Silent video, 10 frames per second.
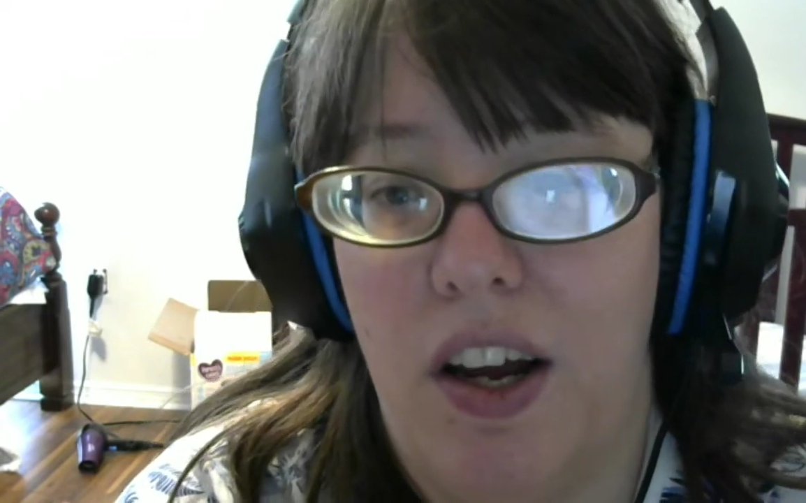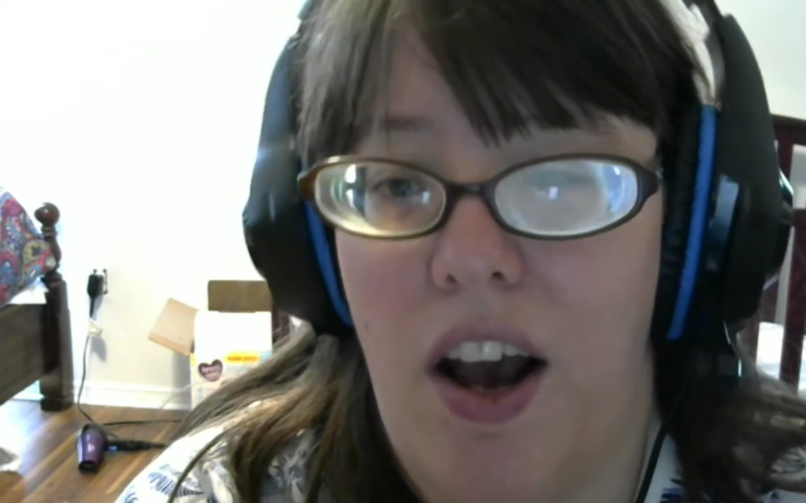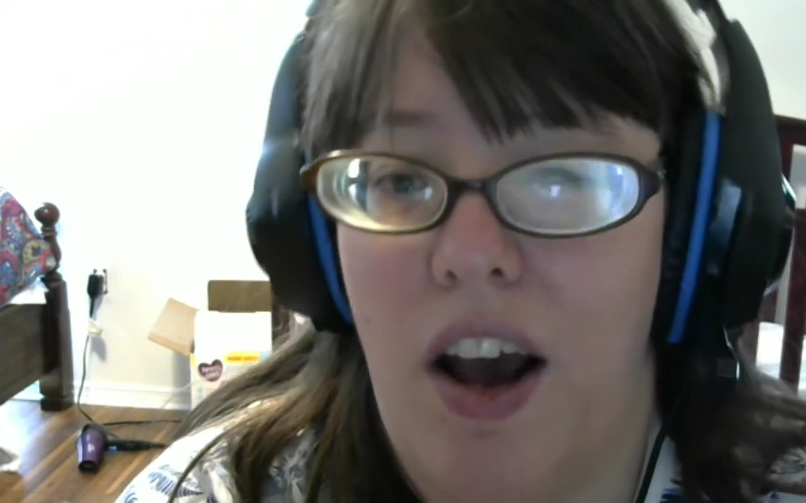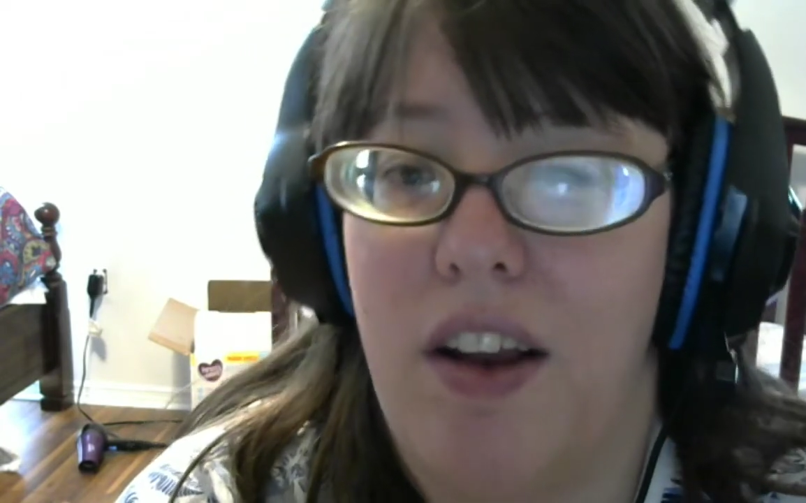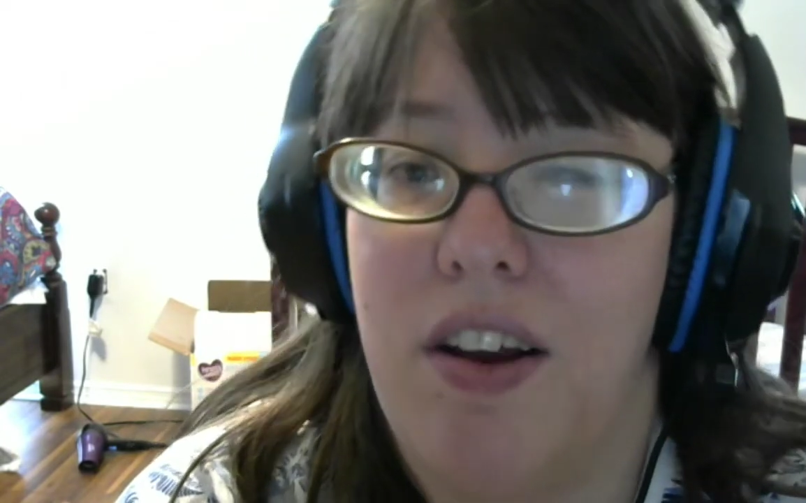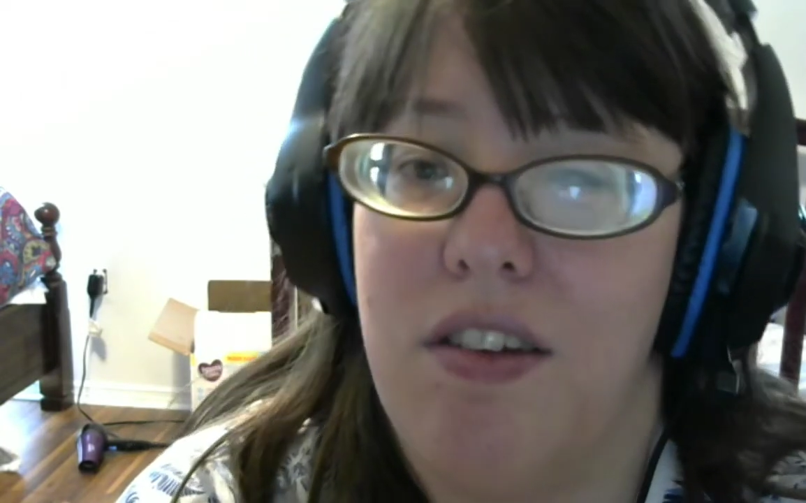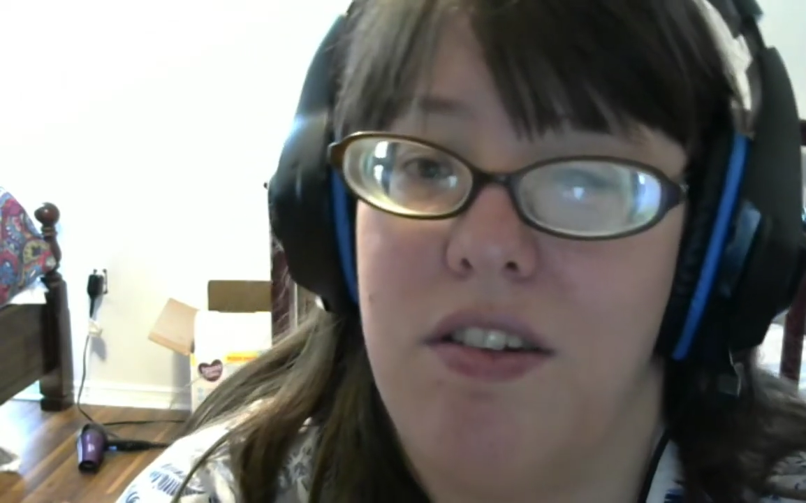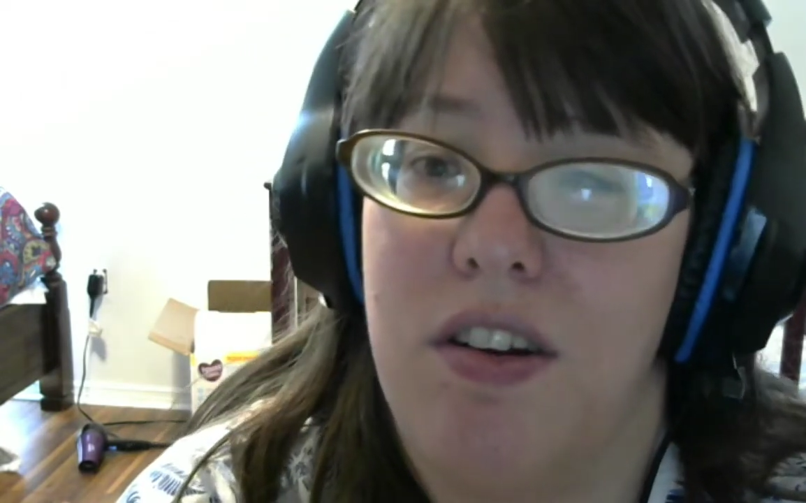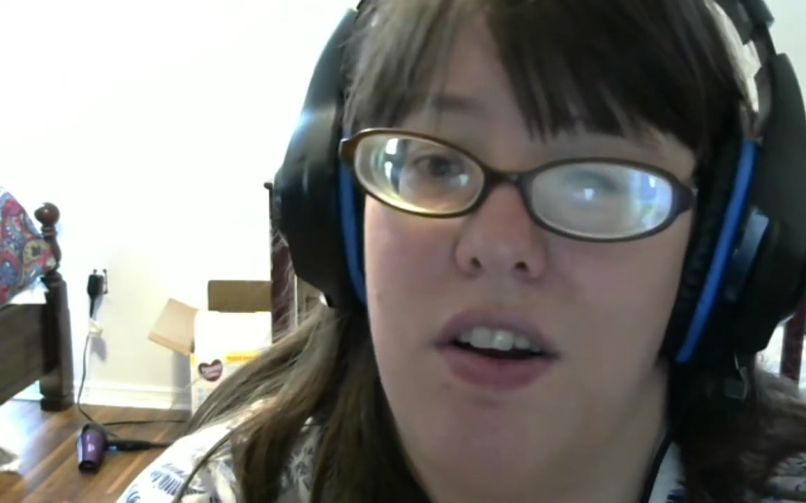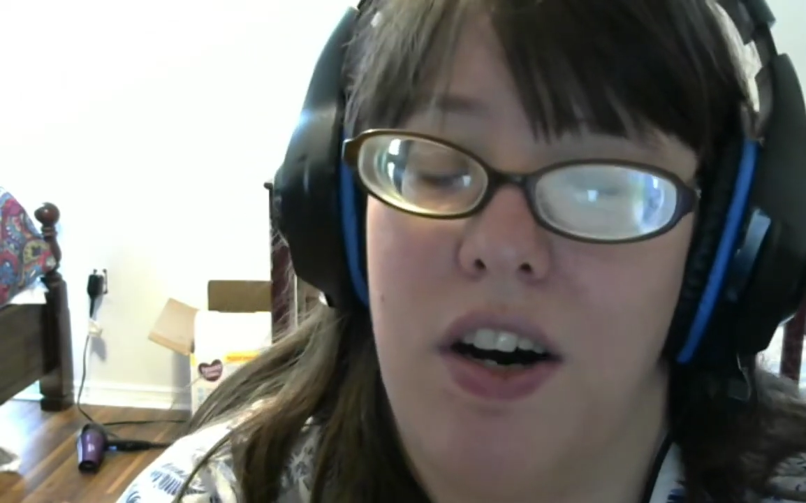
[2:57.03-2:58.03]
And it
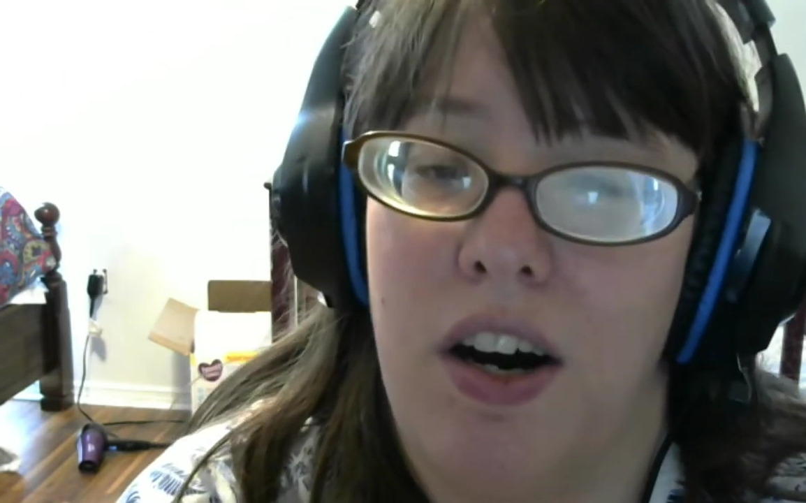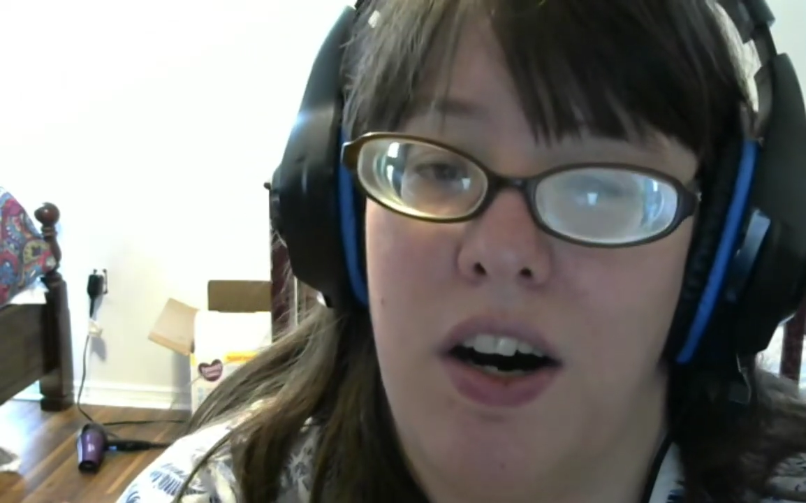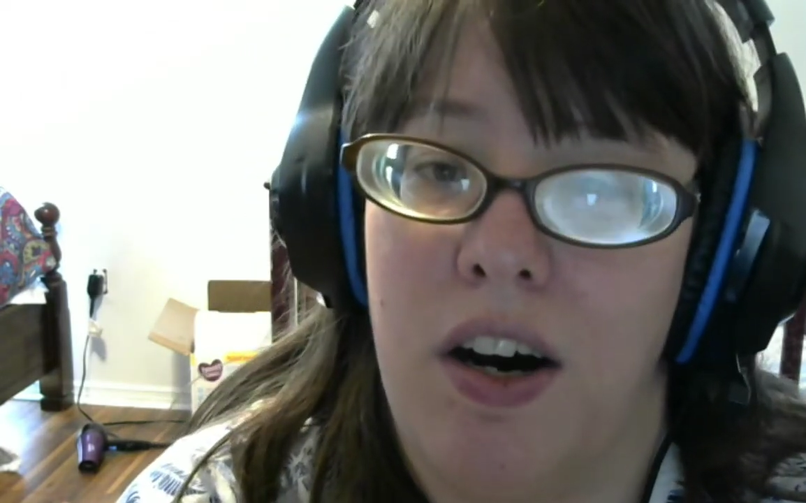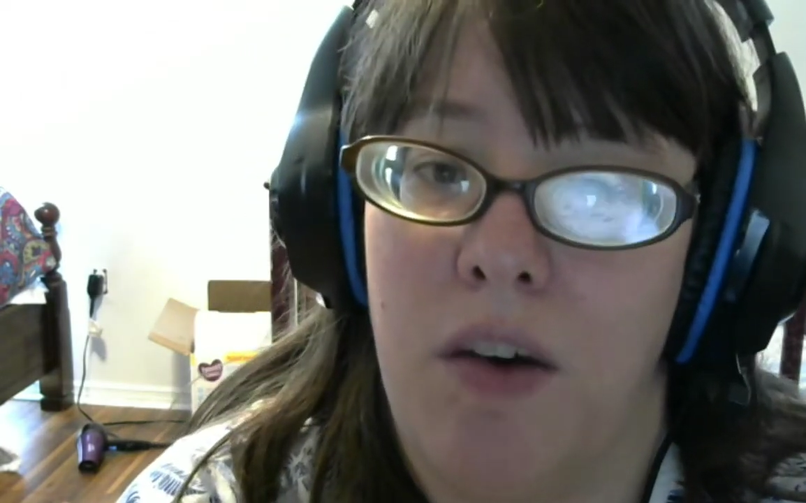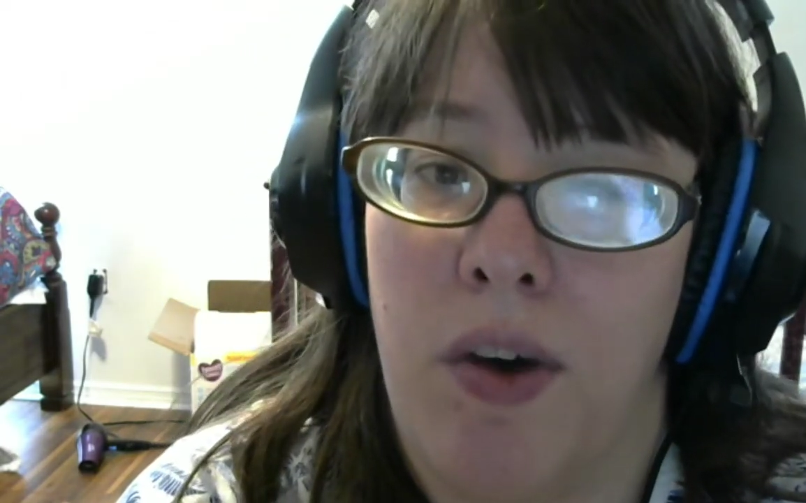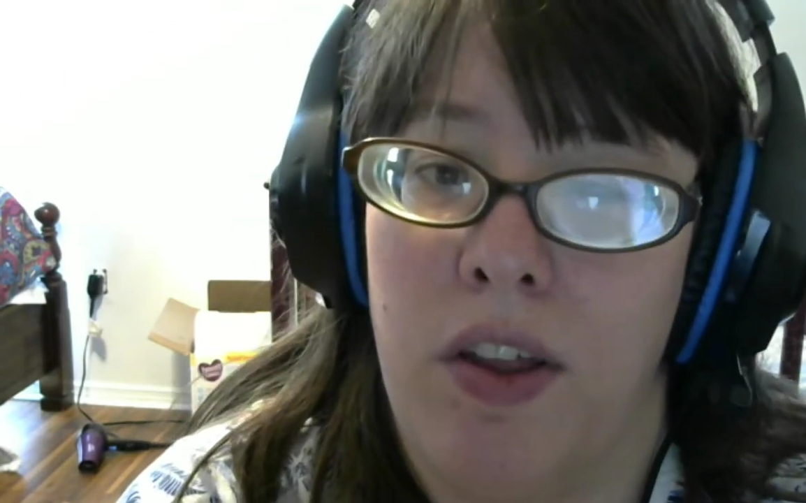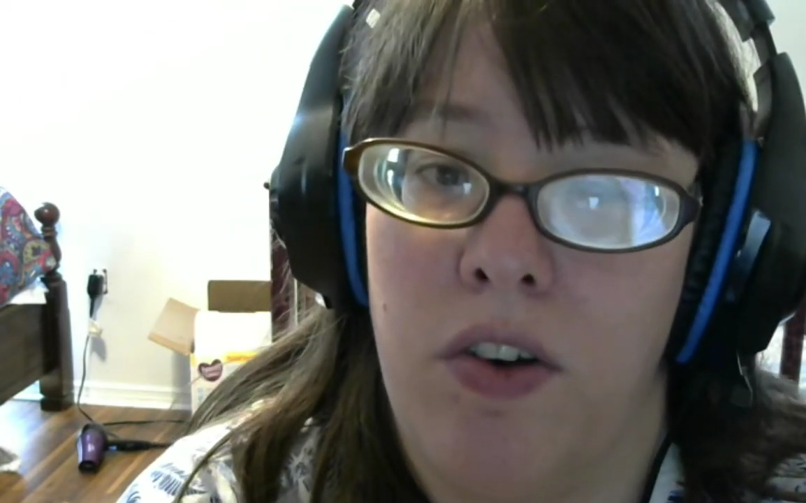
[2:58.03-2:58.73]
tested whether